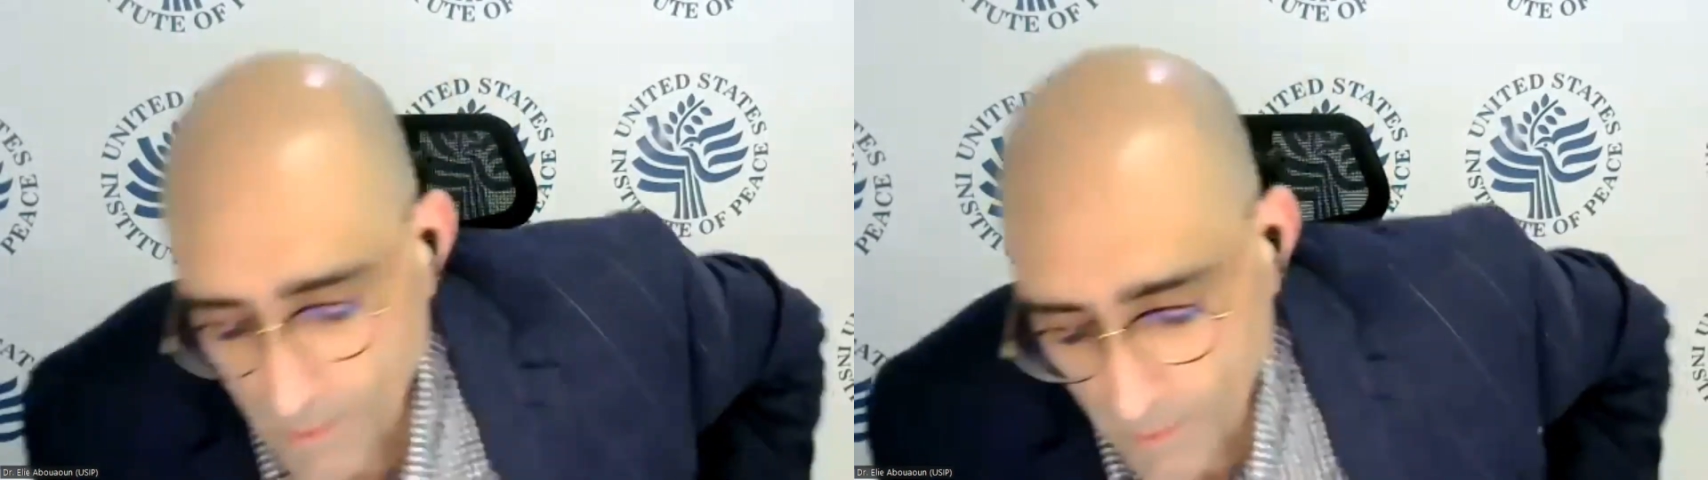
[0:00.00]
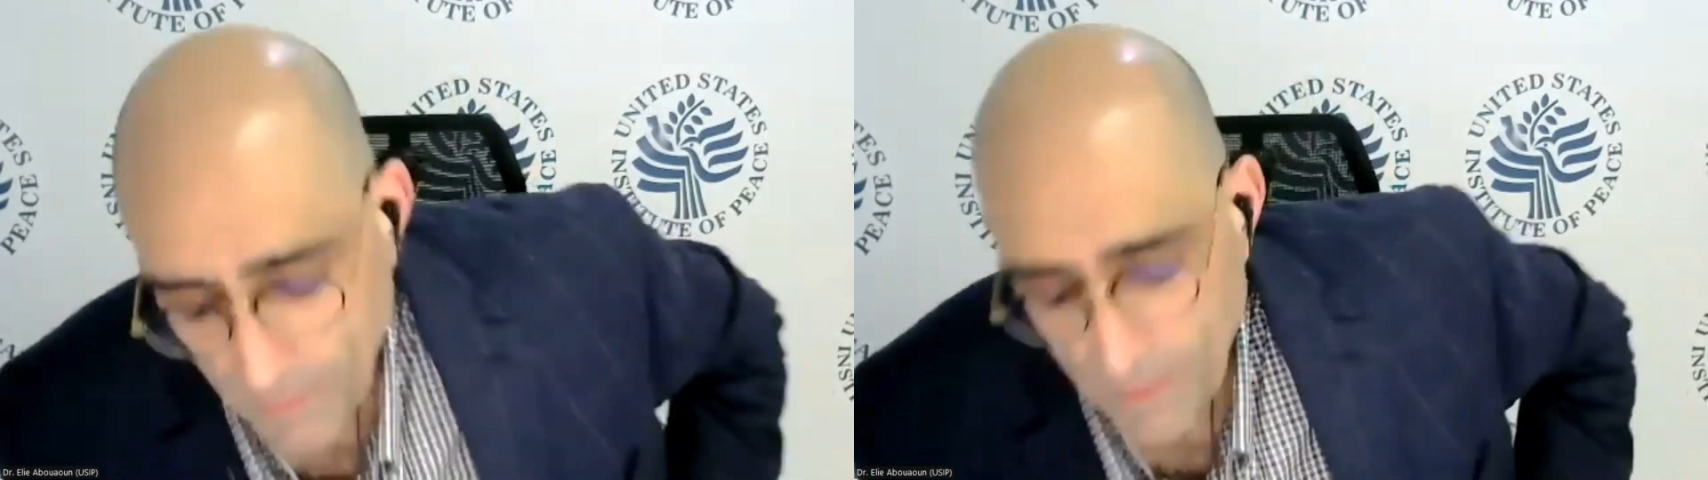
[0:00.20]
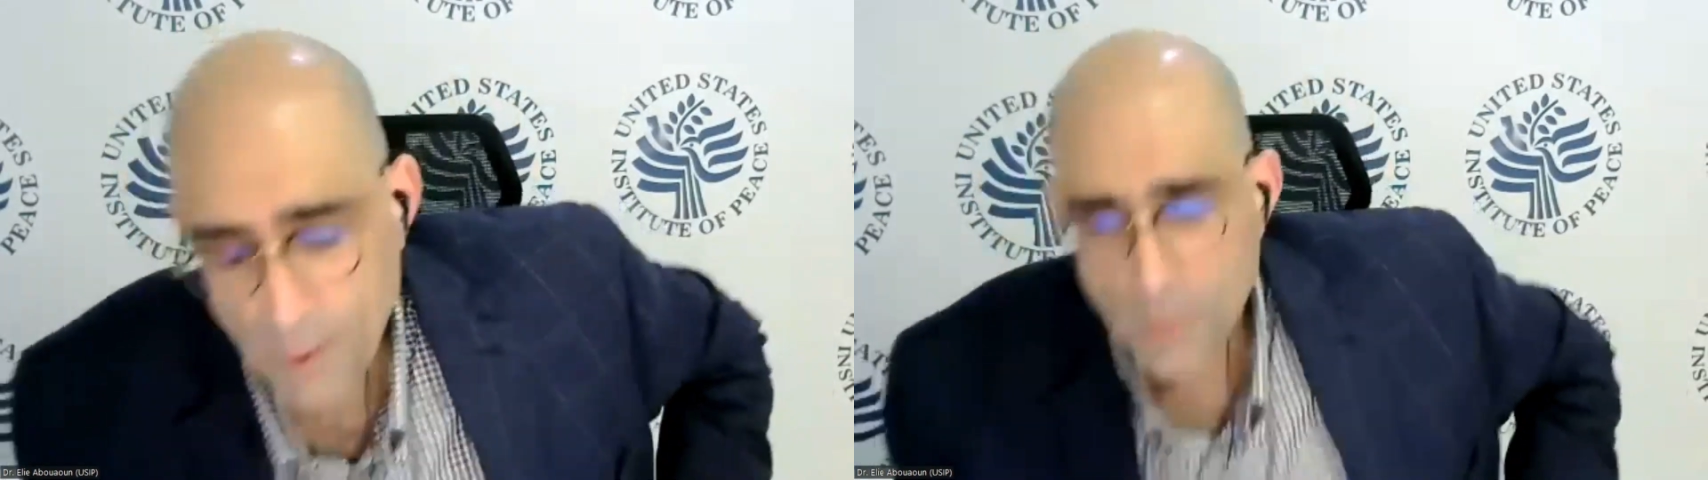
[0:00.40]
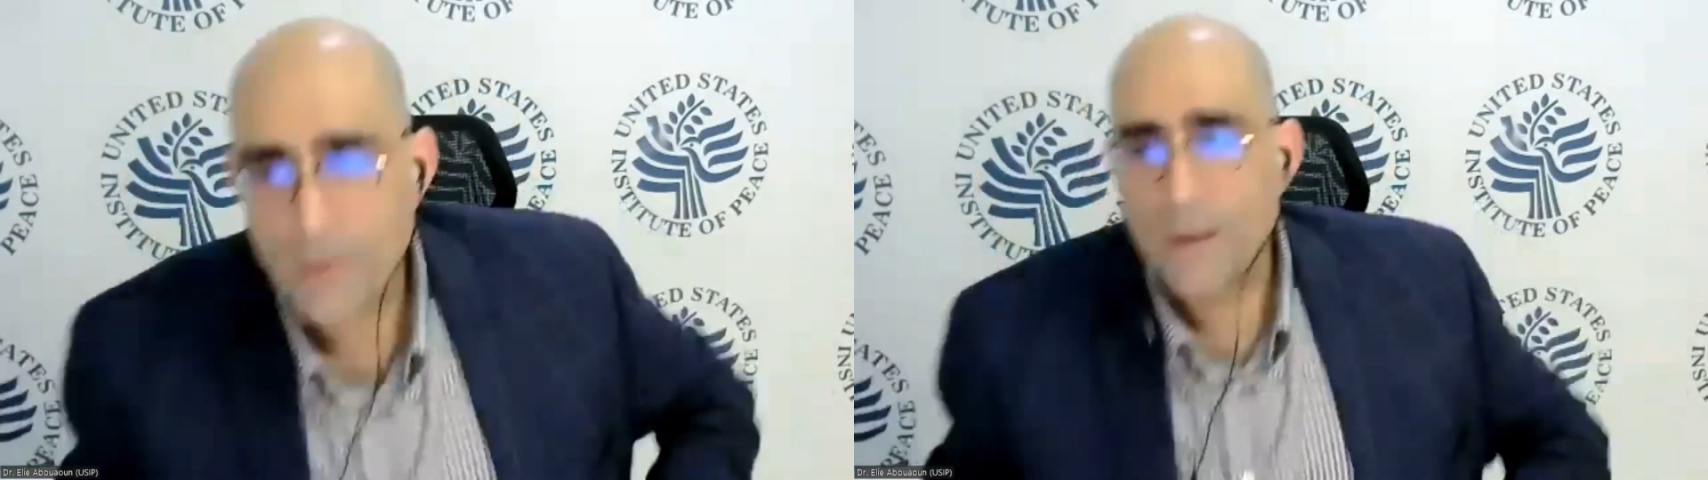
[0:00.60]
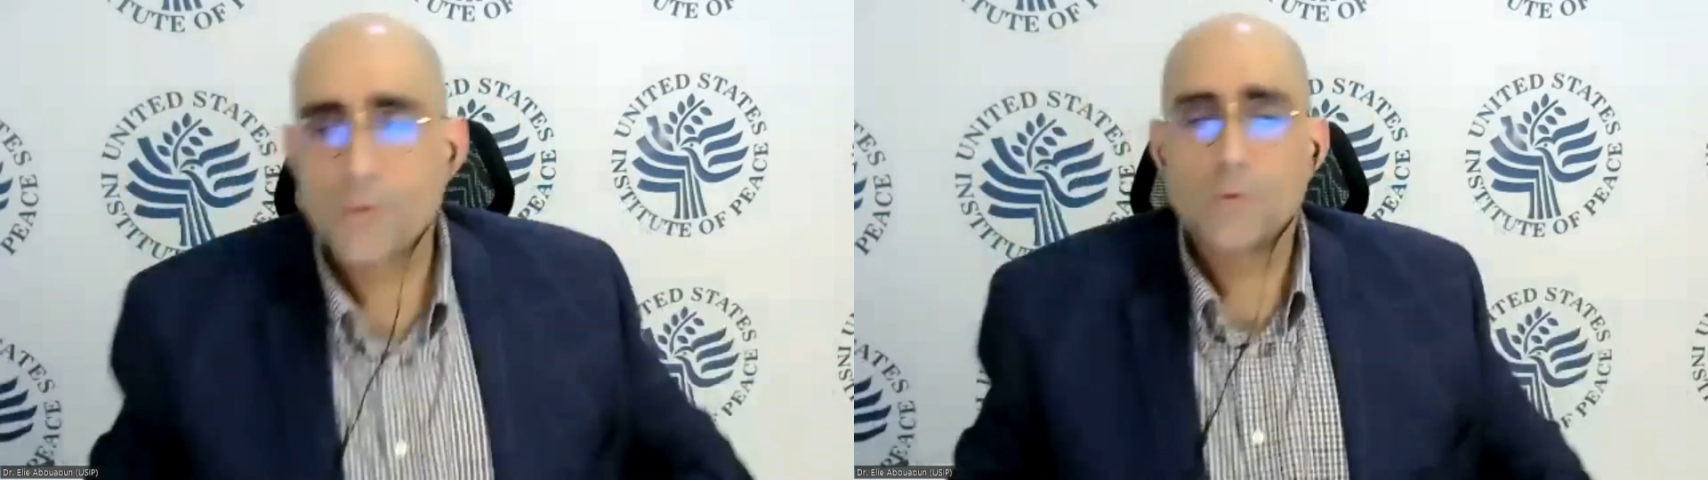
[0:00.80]
look
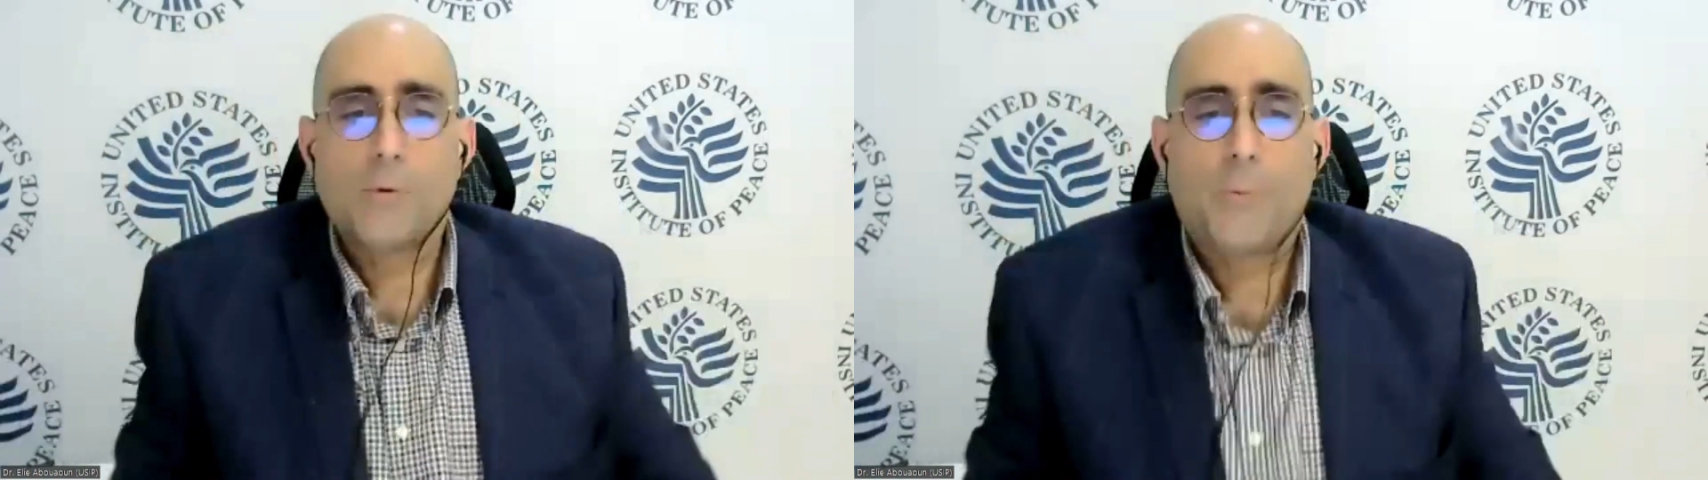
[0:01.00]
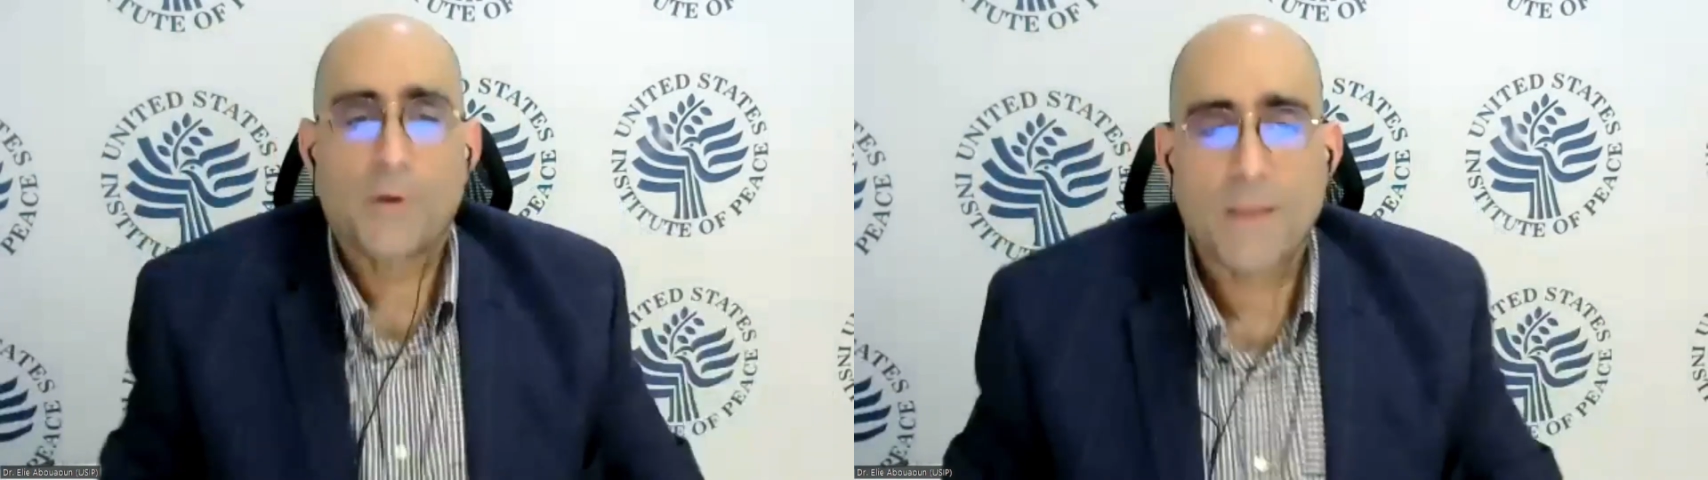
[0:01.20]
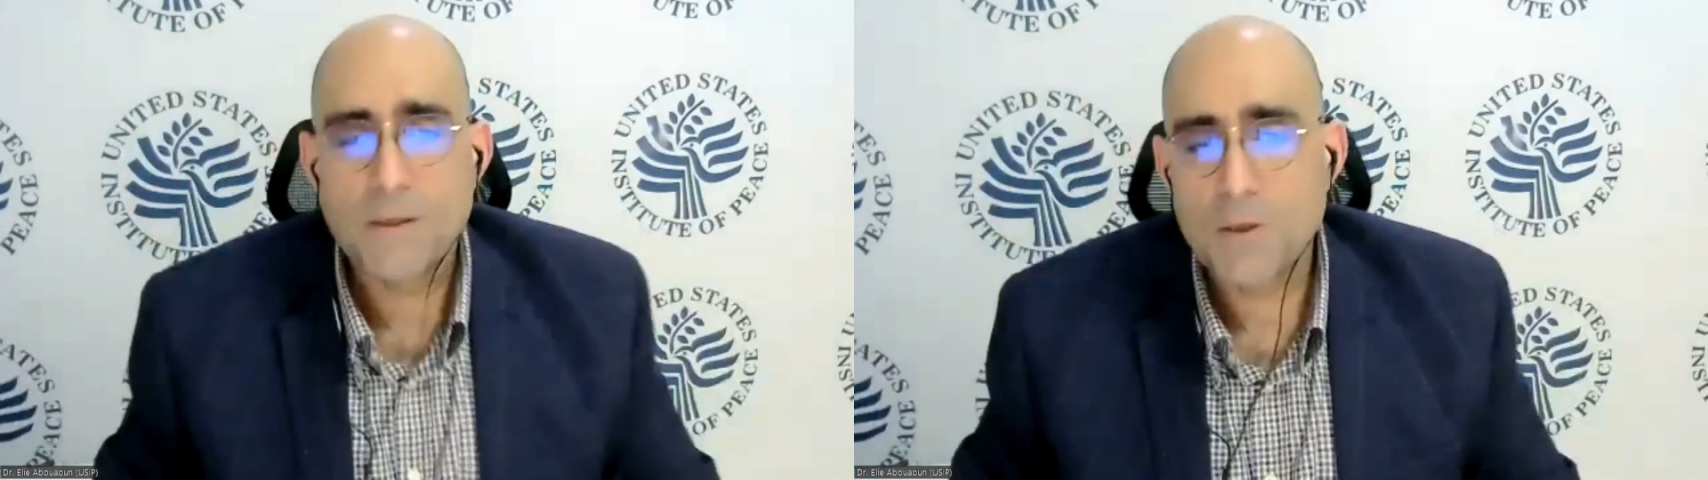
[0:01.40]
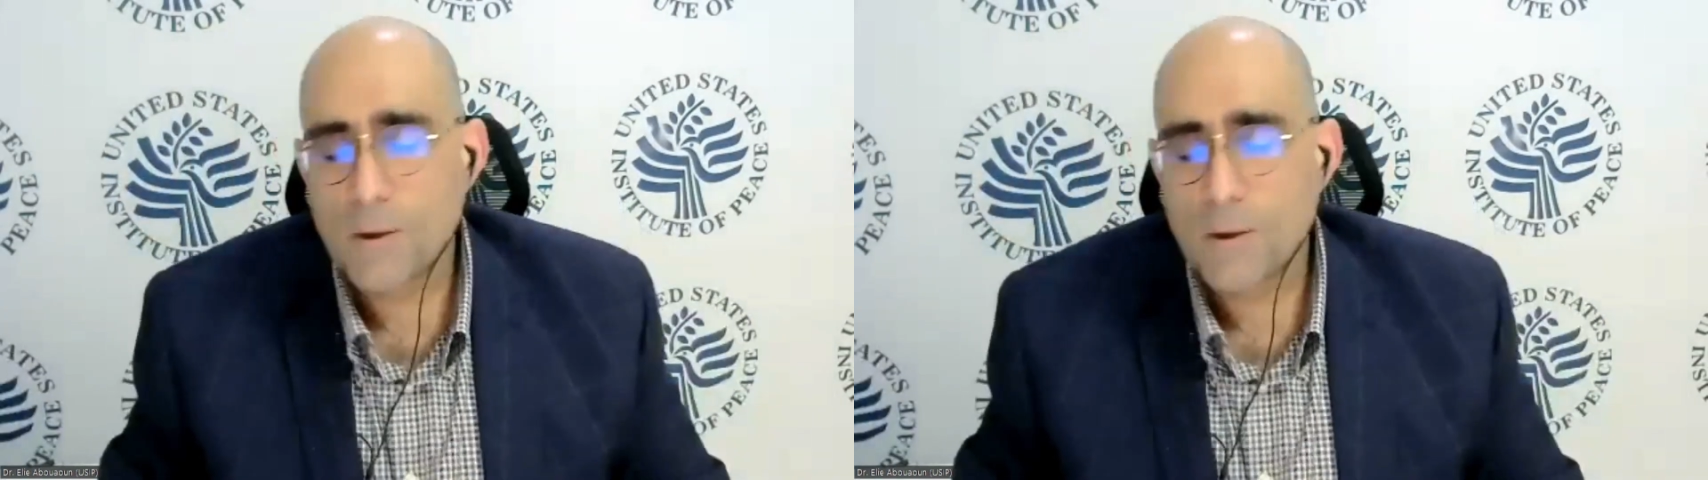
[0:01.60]
into potential